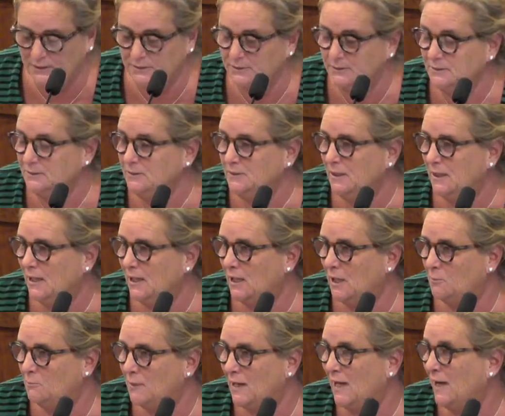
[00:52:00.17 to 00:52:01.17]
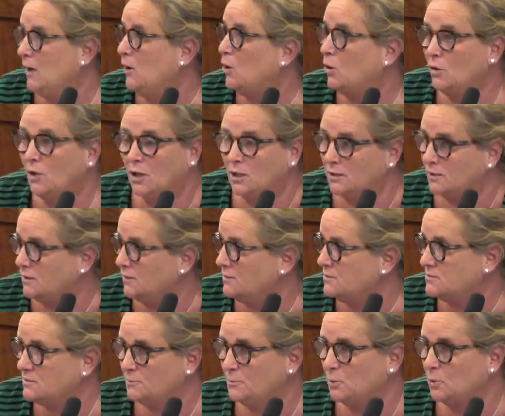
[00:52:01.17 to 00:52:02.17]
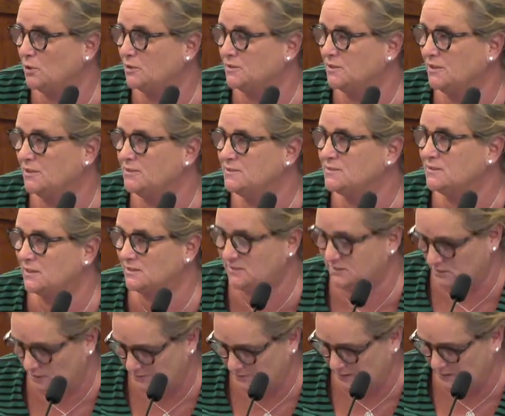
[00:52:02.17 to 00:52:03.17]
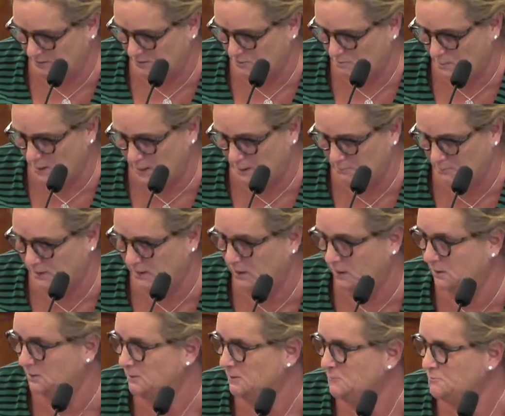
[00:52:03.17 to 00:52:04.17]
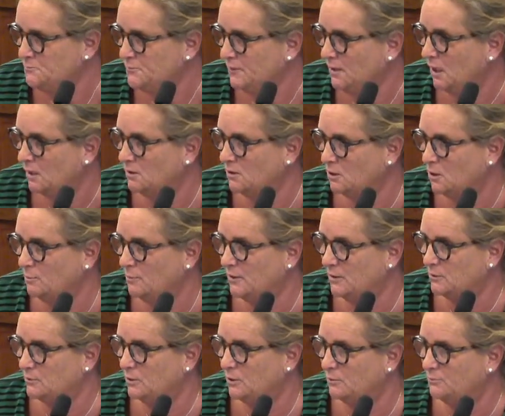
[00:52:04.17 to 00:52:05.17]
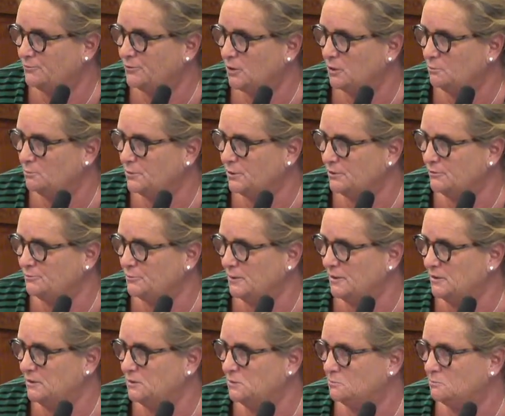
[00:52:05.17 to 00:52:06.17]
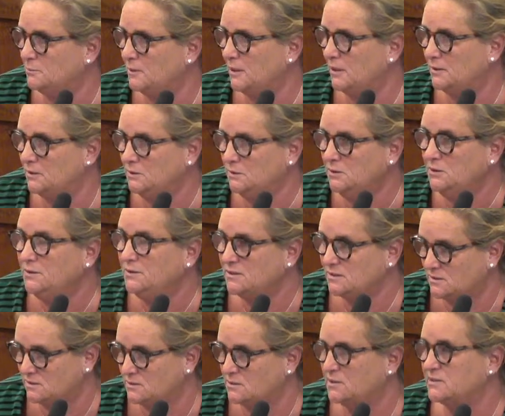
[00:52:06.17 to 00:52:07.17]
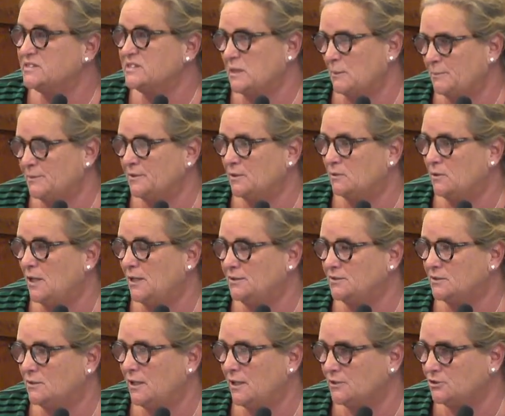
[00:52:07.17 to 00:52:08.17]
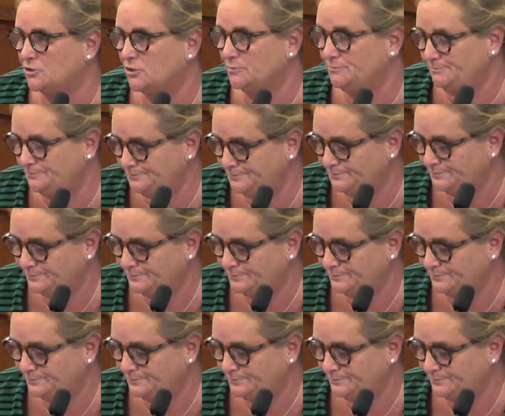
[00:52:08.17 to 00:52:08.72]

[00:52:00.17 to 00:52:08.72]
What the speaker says: But I wholeheartedly support this. I still think there might be a little bit of room for improvement, but this is a step in the right direction.